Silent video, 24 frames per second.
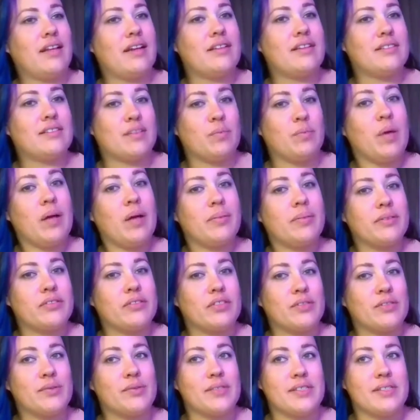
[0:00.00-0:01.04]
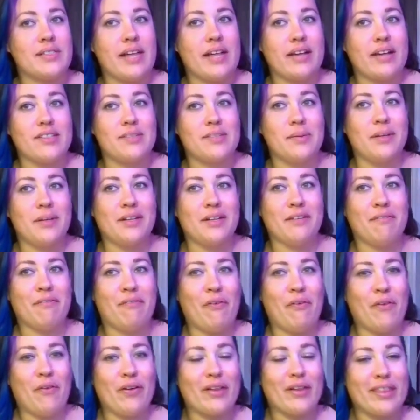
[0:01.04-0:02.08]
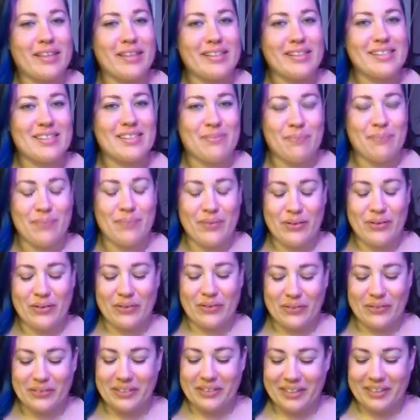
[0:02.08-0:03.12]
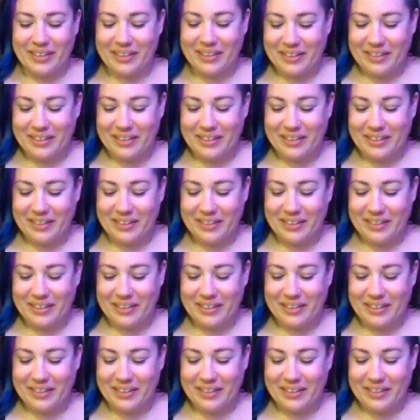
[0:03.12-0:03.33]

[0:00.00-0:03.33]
public service announcement for this moon.